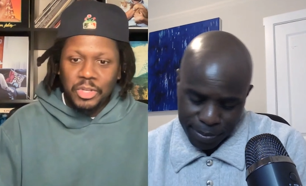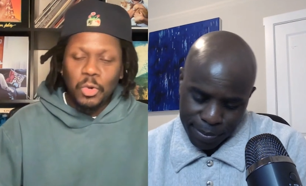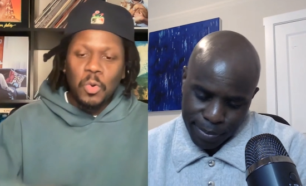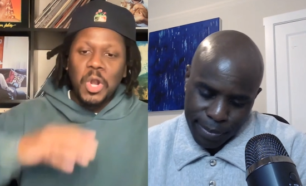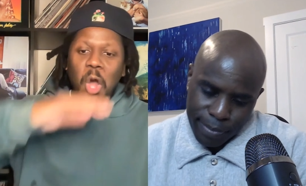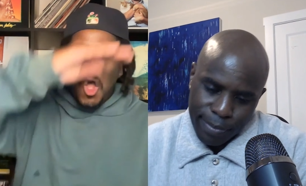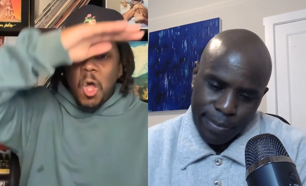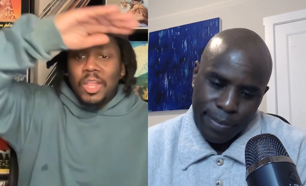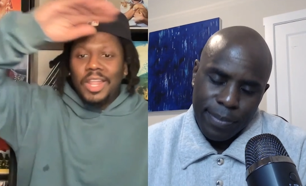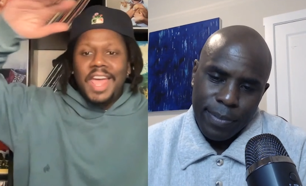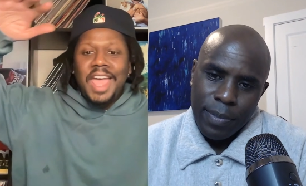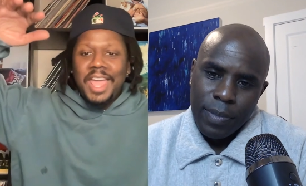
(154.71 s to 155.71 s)
Speaker 1: doing all of
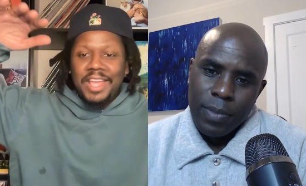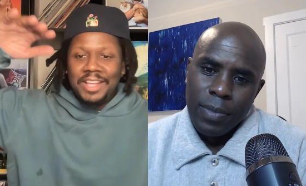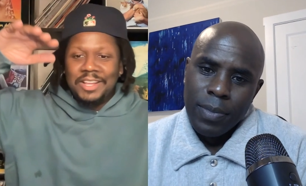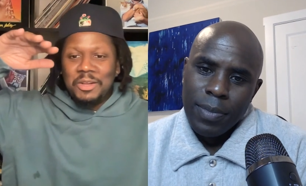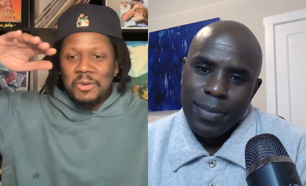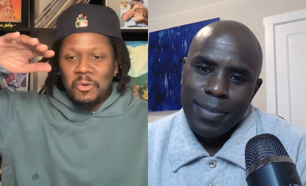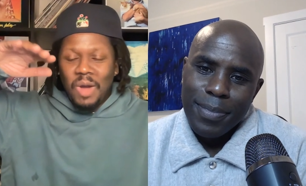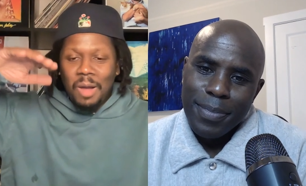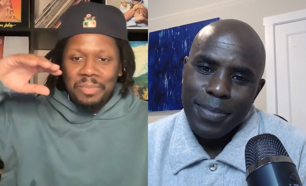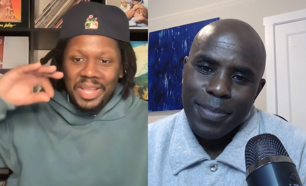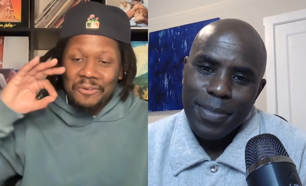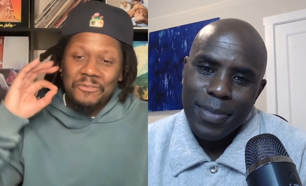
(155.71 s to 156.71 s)
that while
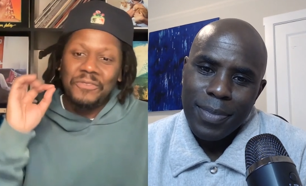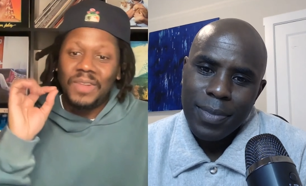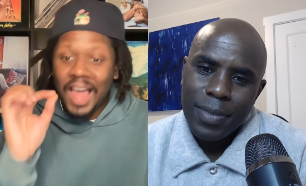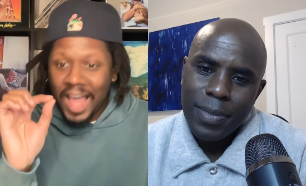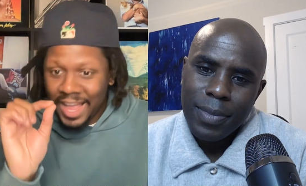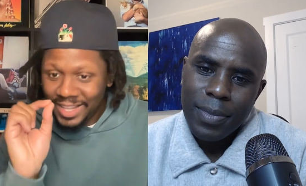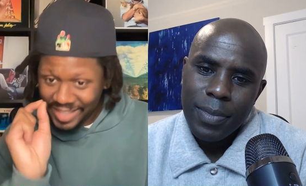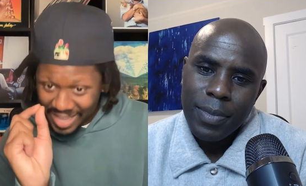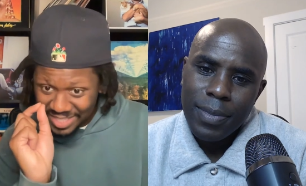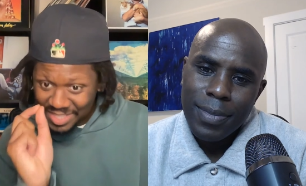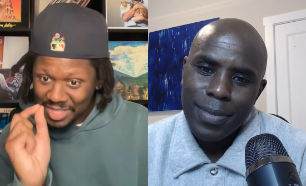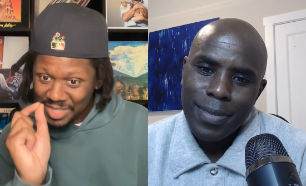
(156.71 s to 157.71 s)
being fly
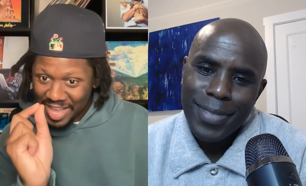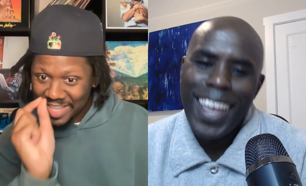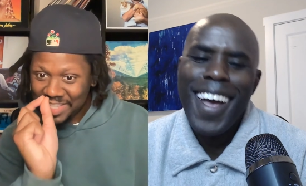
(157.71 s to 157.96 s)
that's that's